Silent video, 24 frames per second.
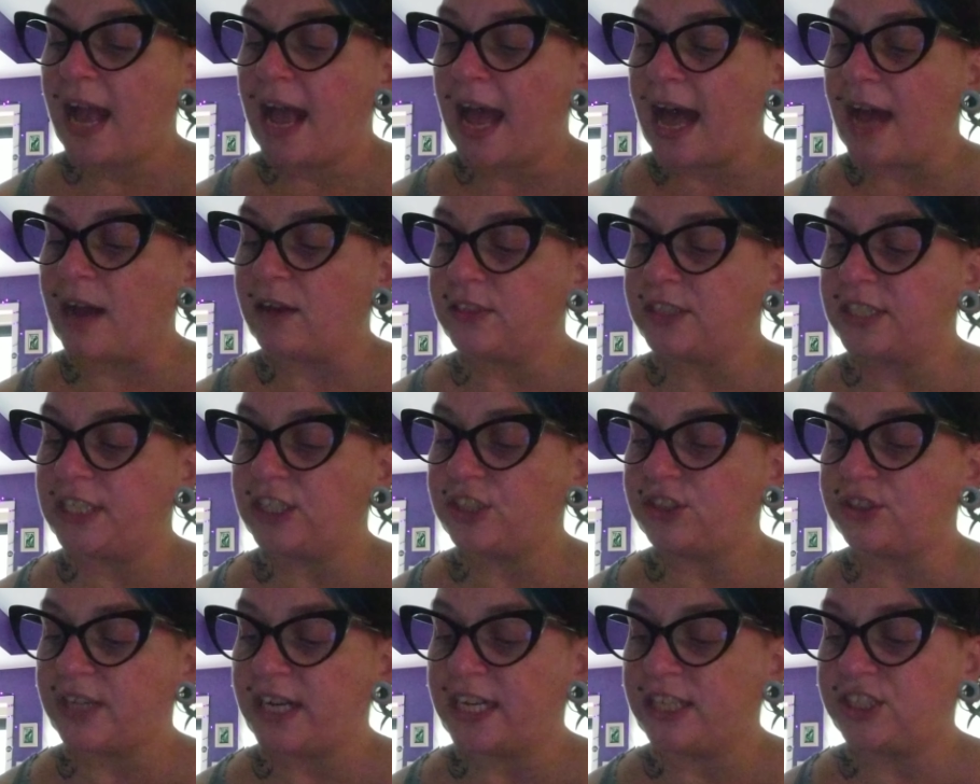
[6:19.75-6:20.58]
how
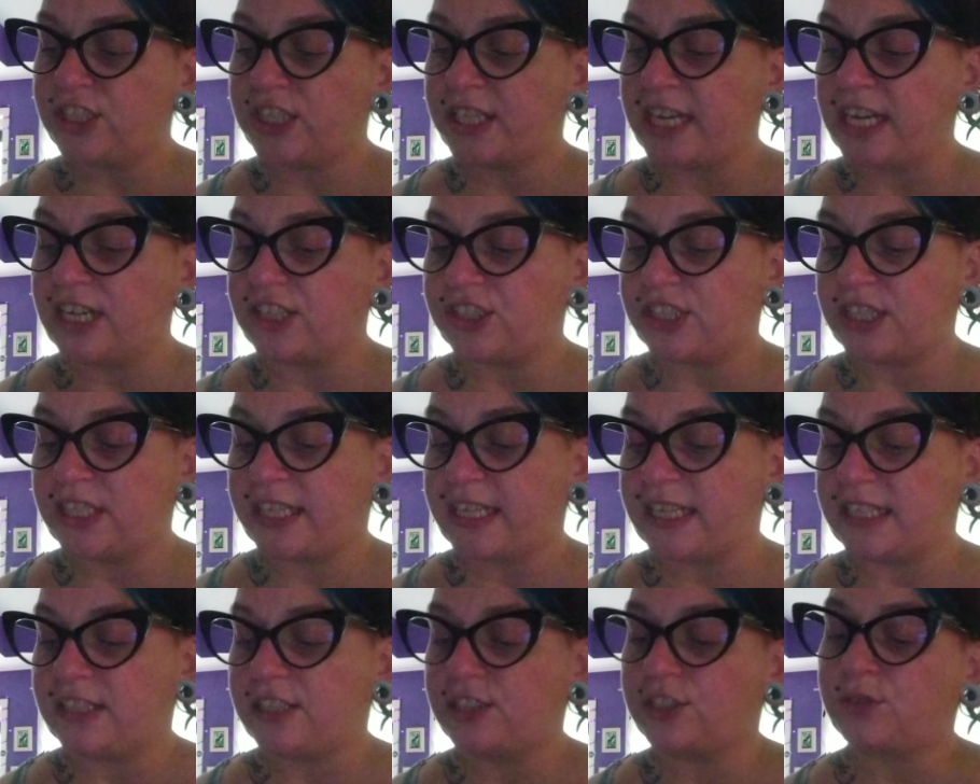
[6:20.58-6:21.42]
teacher education
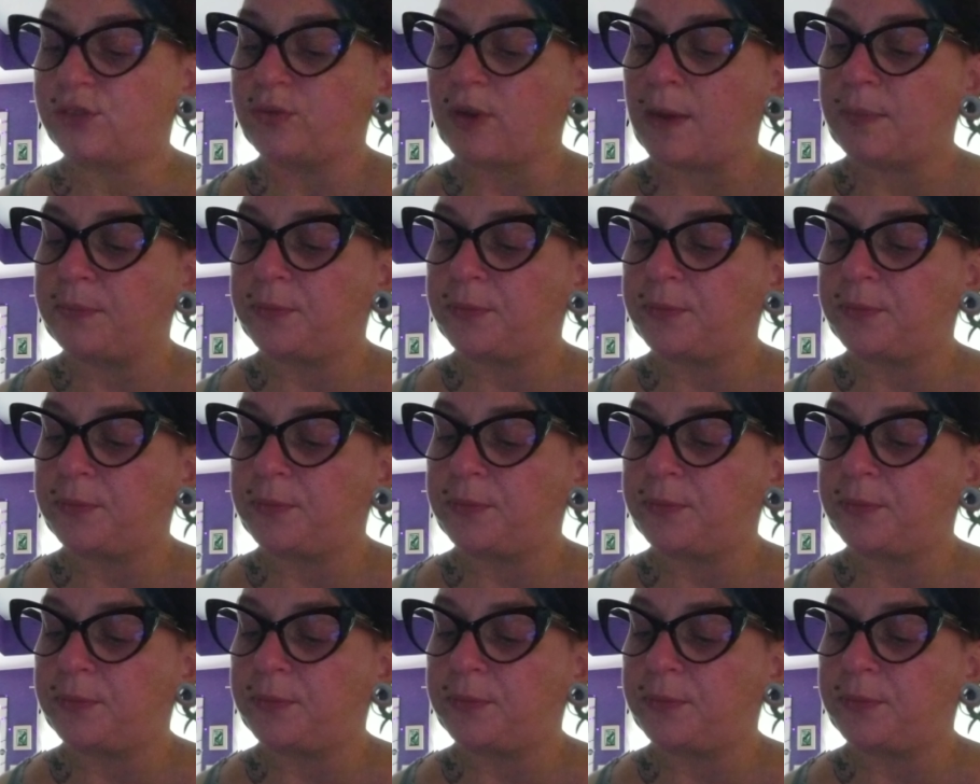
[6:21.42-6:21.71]
can disrupt